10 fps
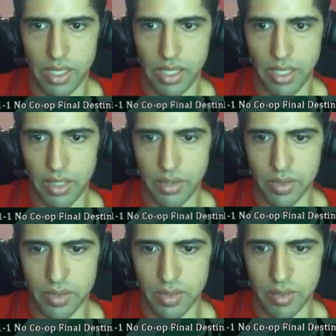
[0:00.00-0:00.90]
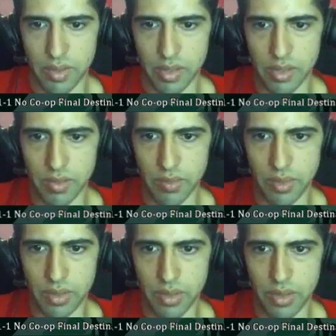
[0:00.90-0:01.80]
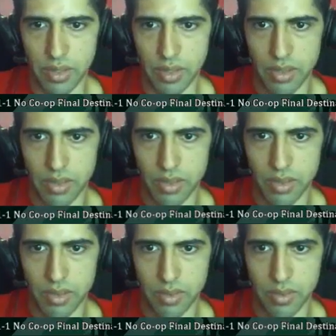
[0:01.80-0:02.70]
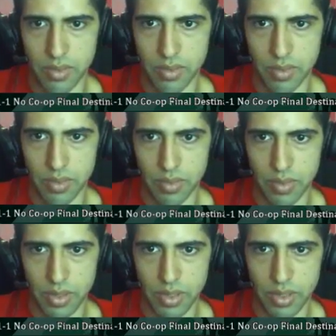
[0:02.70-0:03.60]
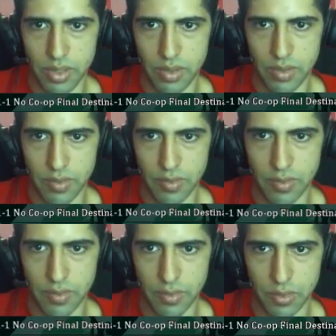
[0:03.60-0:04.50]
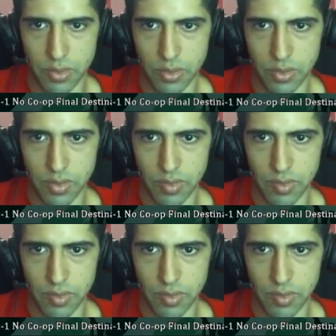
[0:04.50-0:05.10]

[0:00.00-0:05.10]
And here's the secret exit. 1, 2, 3, 4,